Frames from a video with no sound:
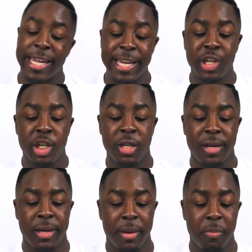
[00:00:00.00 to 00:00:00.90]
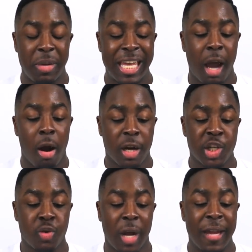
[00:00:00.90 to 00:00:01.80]
he should be our
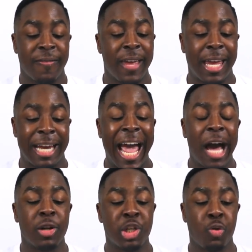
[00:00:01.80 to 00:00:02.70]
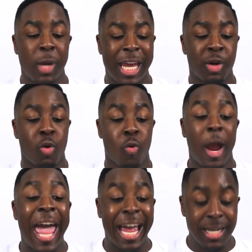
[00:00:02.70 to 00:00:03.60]
strength in how to
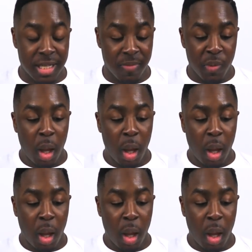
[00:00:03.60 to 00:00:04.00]
interact